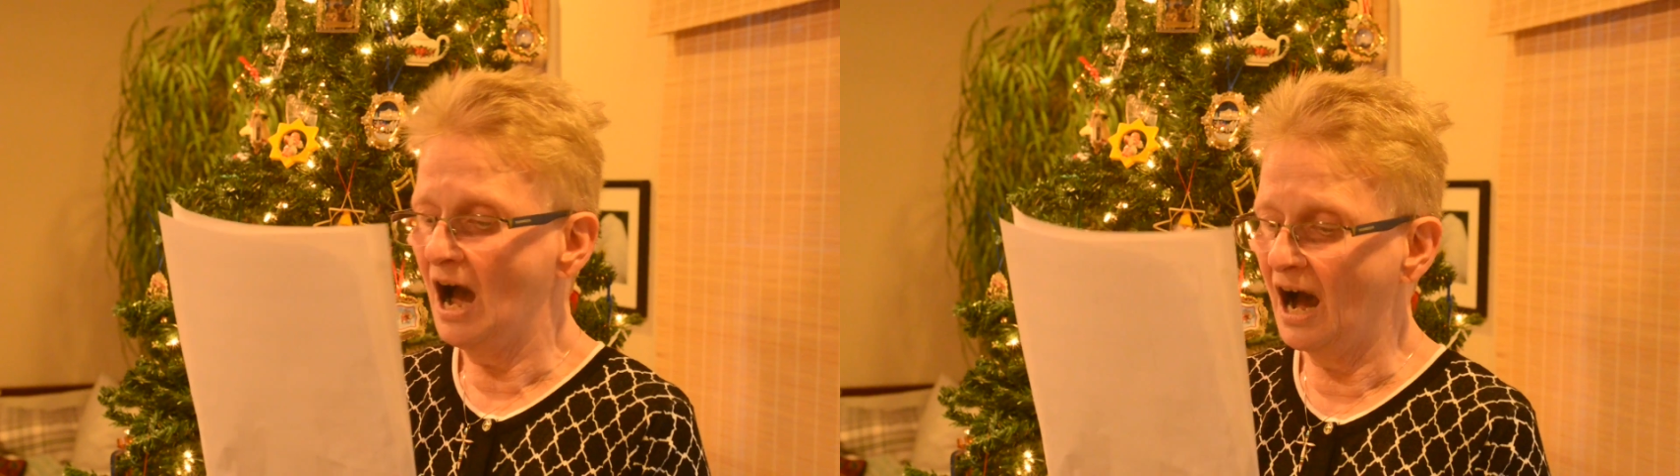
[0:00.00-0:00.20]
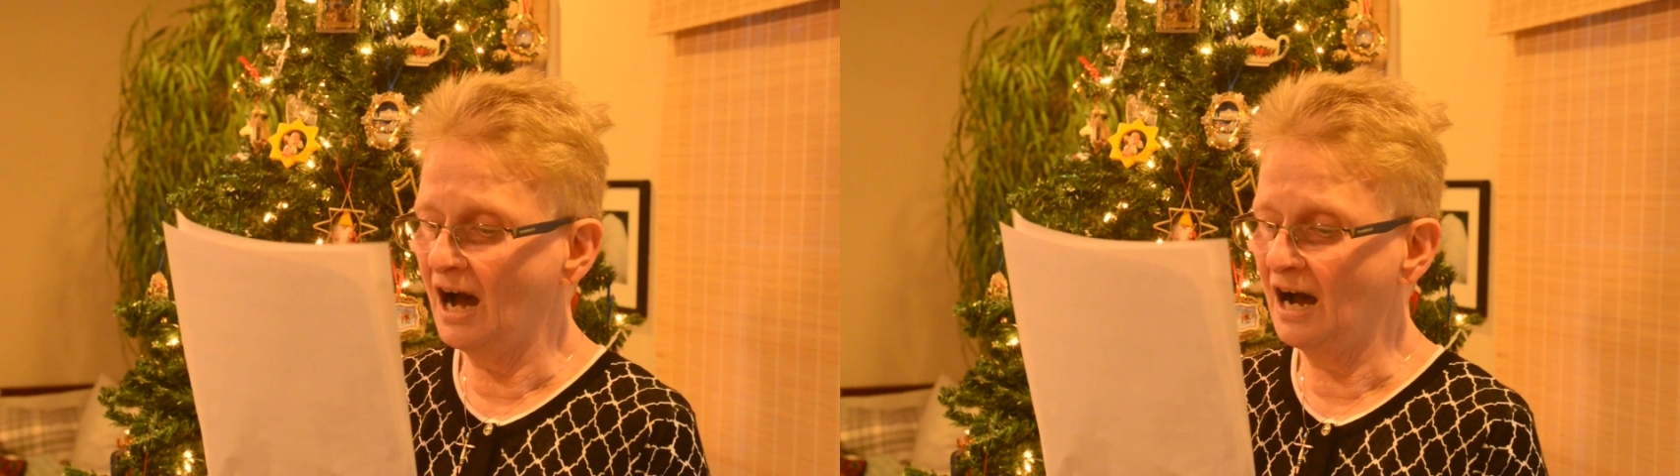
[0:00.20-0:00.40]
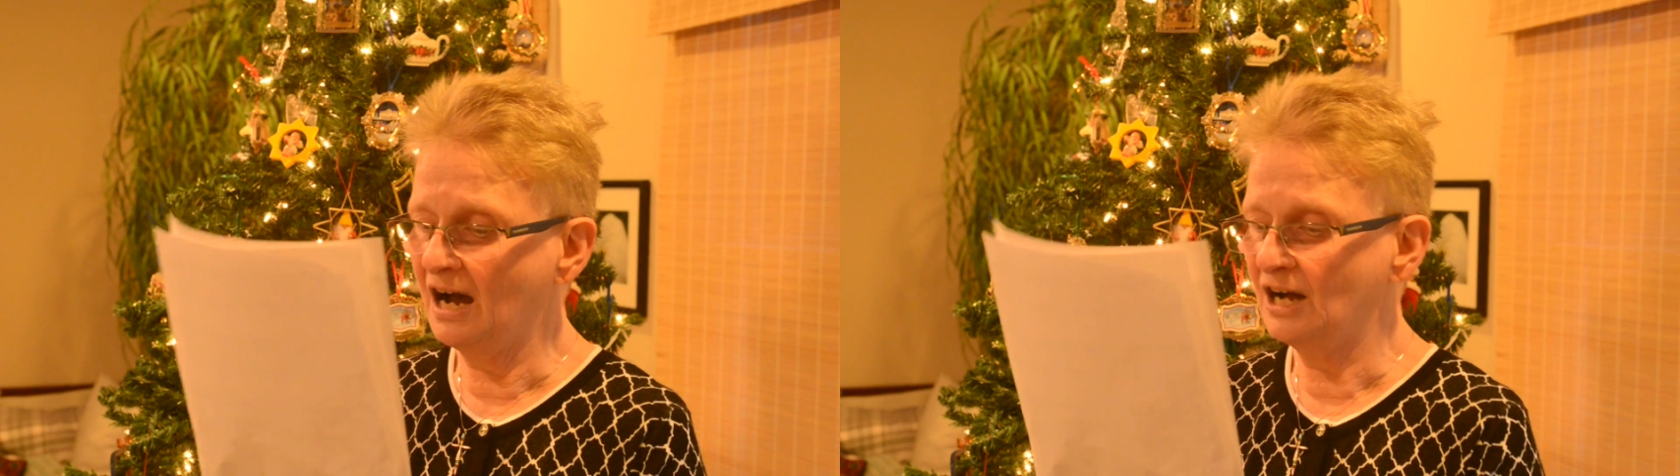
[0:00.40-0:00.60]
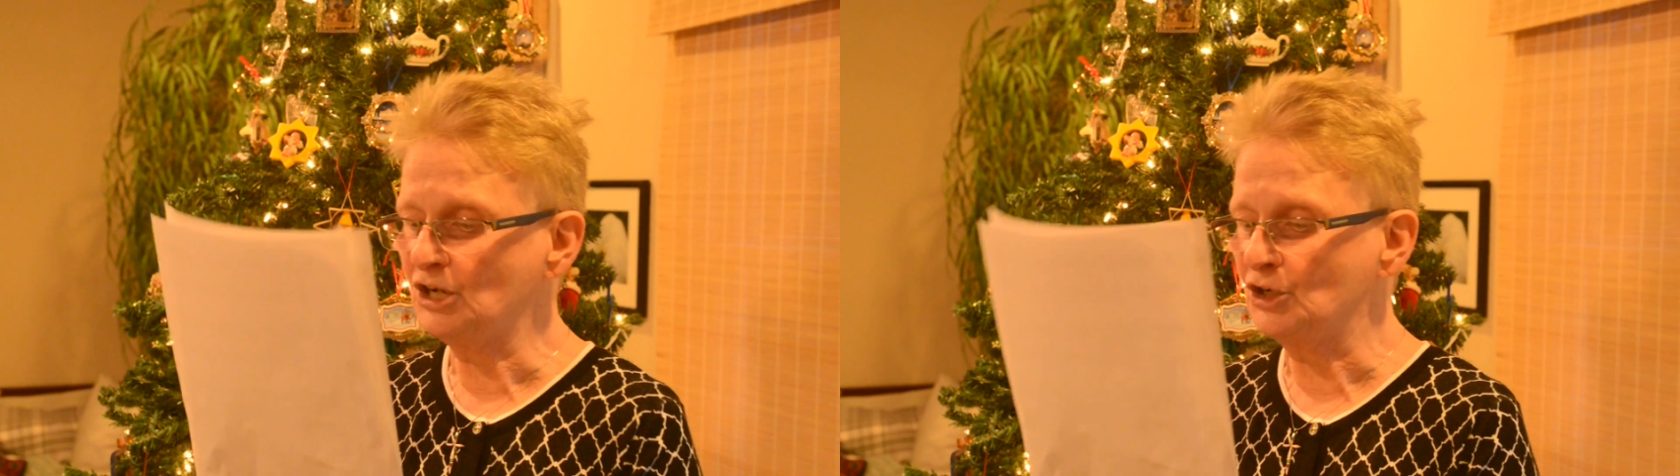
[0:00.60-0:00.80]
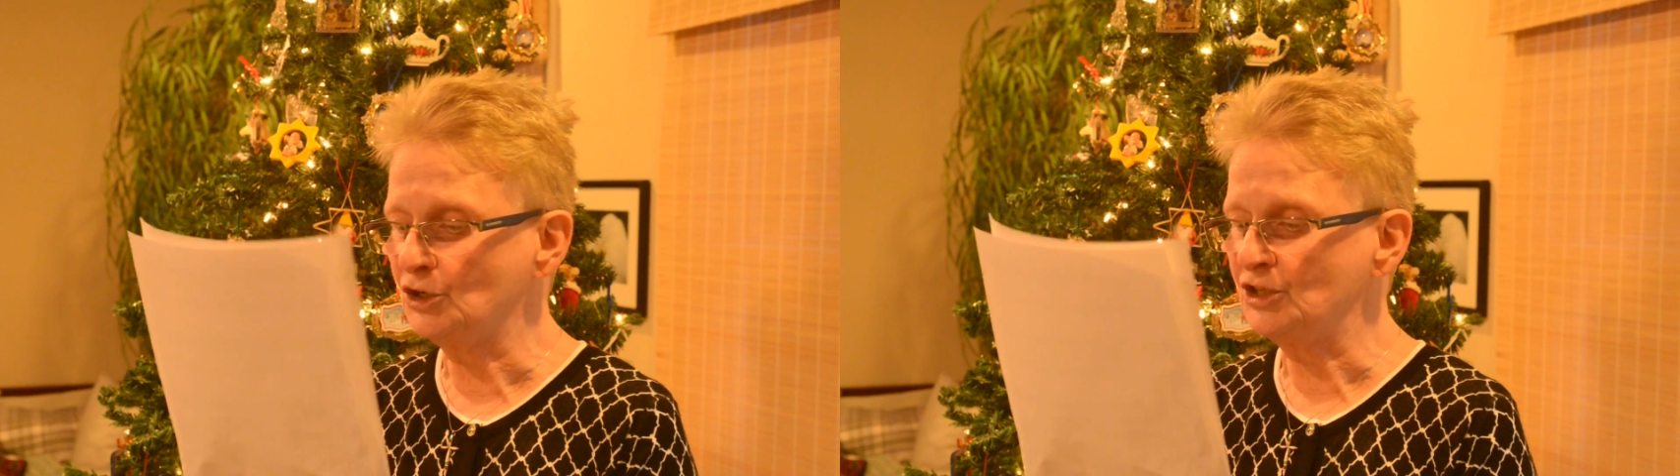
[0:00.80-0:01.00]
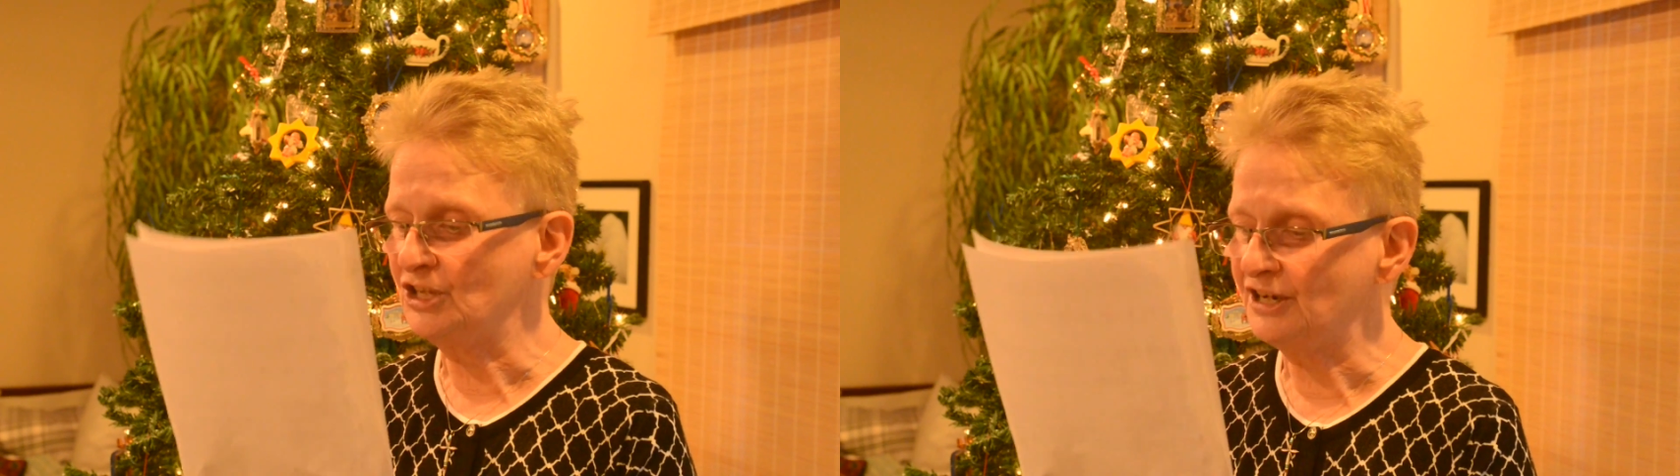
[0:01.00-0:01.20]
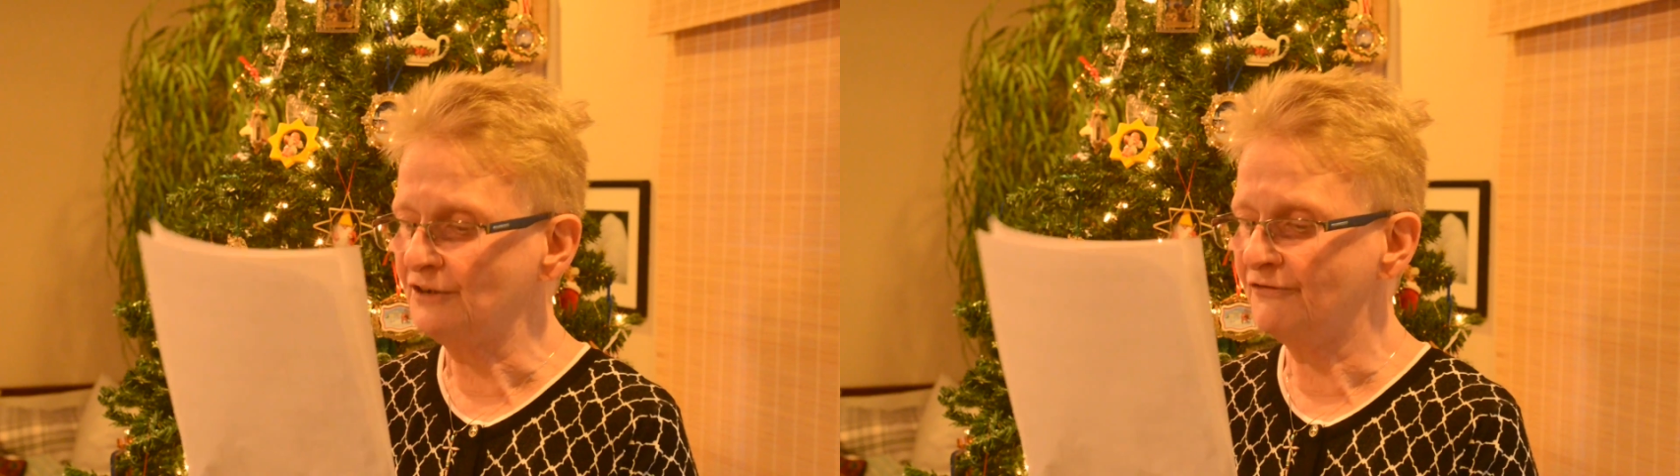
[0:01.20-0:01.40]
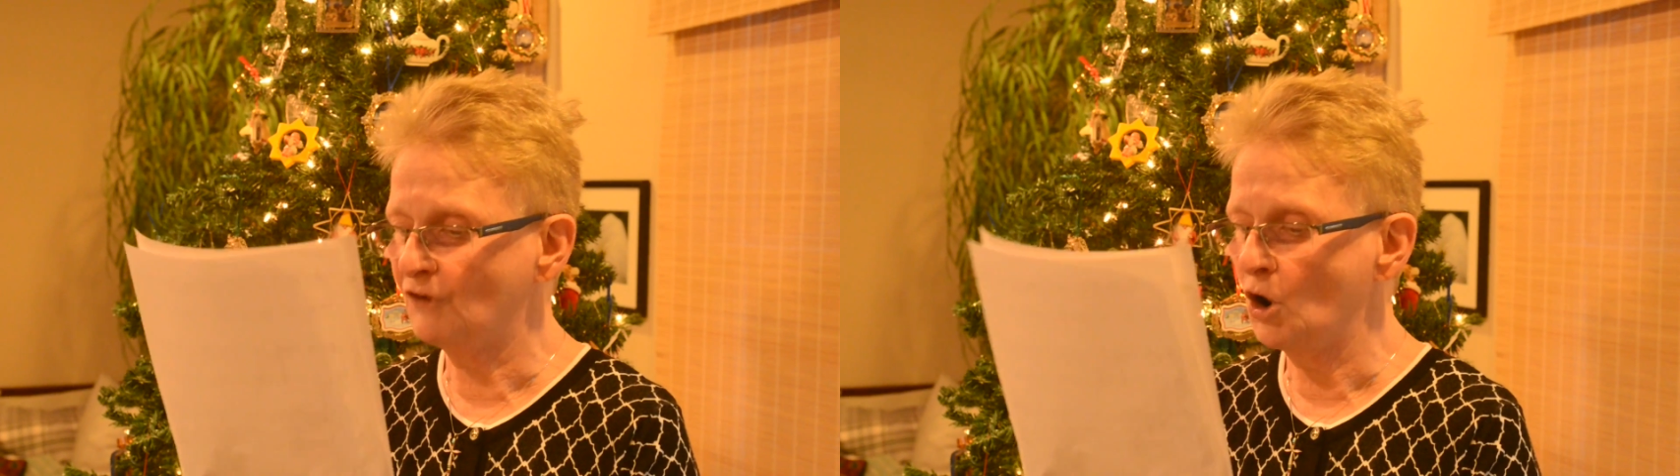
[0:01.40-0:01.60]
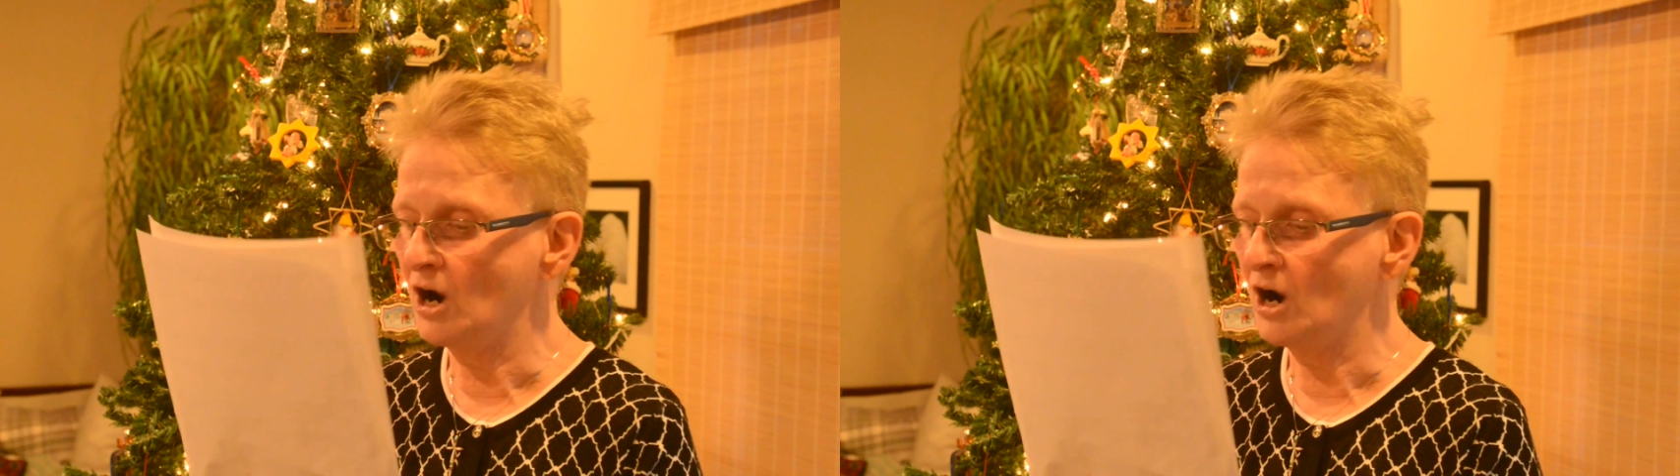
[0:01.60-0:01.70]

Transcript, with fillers: a good year for